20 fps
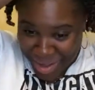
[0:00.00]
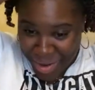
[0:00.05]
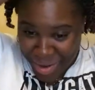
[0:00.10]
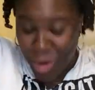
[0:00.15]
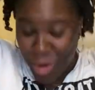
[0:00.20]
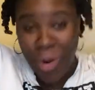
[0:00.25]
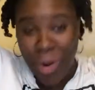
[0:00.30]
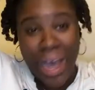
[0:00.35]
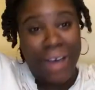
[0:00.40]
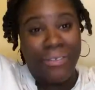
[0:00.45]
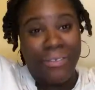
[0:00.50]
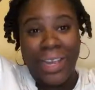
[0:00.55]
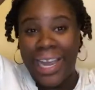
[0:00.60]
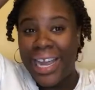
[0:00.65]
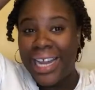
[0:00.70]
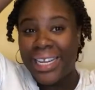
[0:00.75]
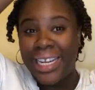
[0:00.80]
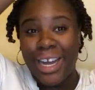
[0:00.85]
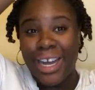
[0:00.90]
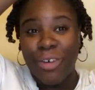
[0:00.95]
Whoever
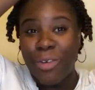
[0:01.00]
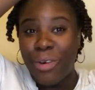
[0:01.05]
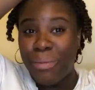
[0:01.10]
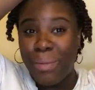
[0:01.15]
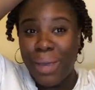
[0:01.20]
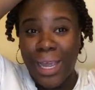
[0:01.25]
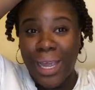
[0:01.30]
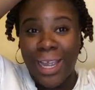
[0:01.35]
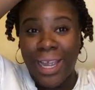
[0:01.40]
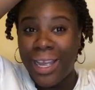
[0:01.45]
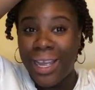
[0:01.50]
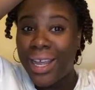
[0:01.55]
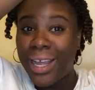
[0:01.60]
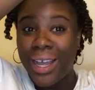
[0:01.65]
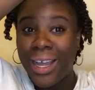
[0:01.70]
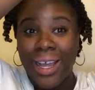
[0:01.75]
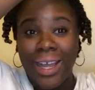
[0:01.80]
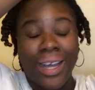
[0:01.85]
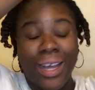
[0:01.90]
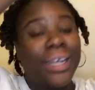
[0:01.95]
end up with me,
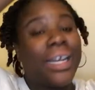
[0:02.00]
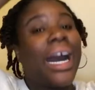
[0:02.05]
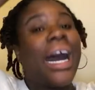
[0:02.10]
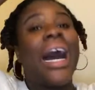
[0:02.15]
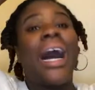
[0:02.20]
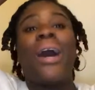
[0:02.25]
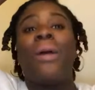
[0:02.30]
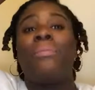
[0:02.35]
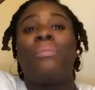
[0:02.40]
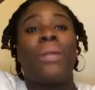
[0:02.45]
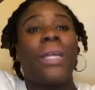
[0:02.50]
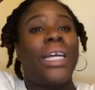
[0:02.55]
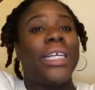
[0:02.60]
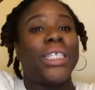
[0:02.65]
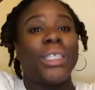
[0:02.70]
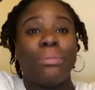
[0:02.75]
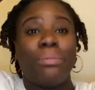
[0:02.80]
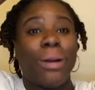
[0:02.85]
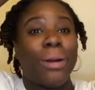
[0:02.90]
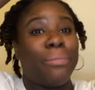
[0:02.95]
God bless
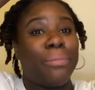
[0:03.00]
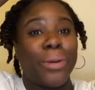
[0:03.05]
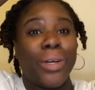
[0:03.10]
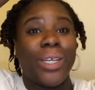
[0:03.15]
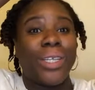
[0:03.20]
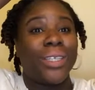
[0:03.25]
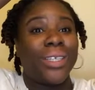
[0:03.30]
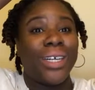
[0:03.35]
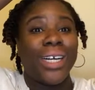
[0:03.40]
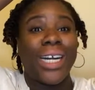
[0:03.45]
you, my brother.